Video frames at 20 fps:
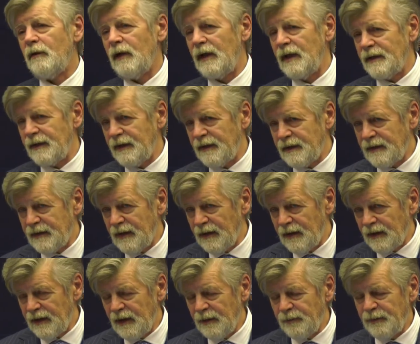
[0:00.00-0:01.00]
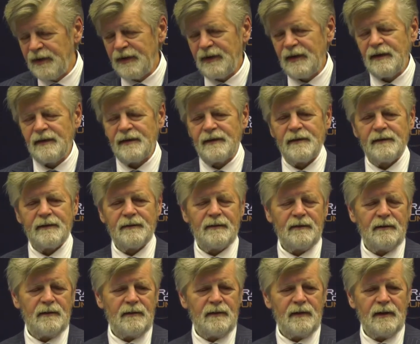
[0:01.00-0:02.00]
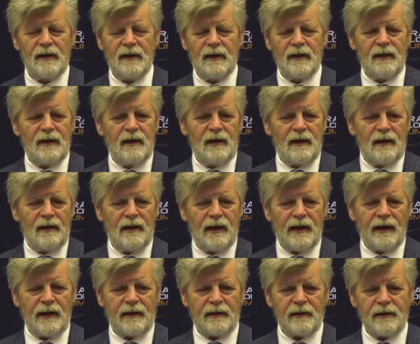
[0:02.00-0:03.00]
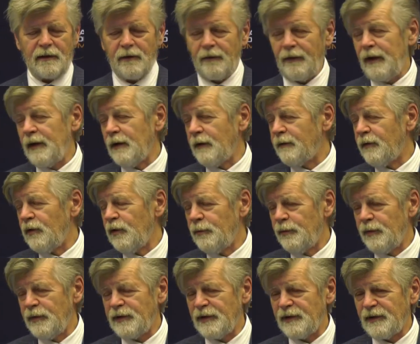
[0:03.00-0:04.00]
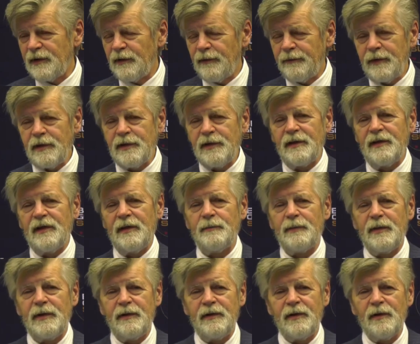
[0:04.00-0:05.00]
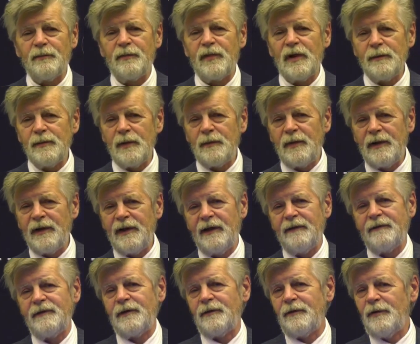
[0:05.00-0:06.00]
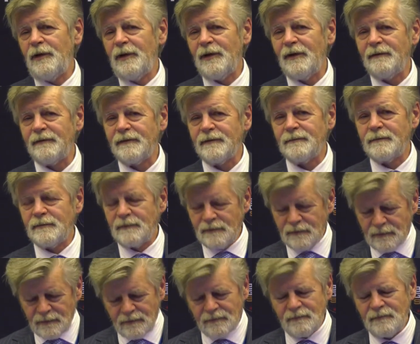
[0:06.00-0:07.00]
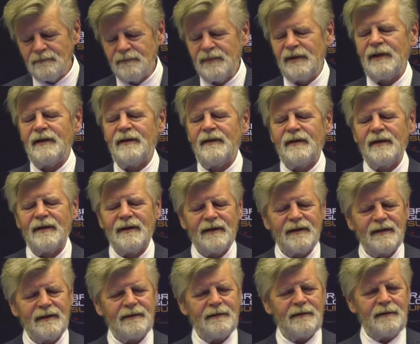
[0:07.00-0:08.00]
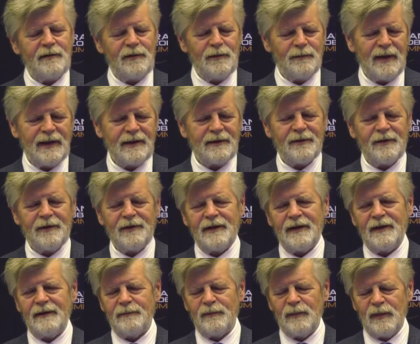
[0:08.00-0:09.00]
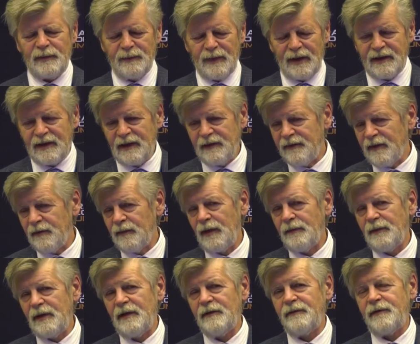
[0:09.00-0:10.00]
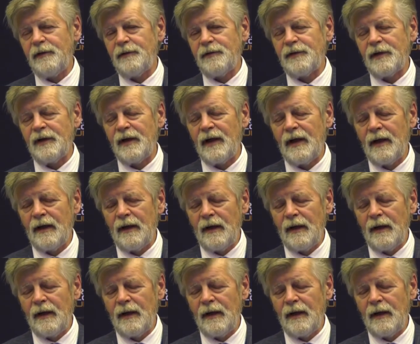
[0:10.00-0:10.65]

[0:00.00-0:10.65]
rising star companies like a Crayon Group, which is a Norwegian company you probably have not heard of, but you might hear from them in the future.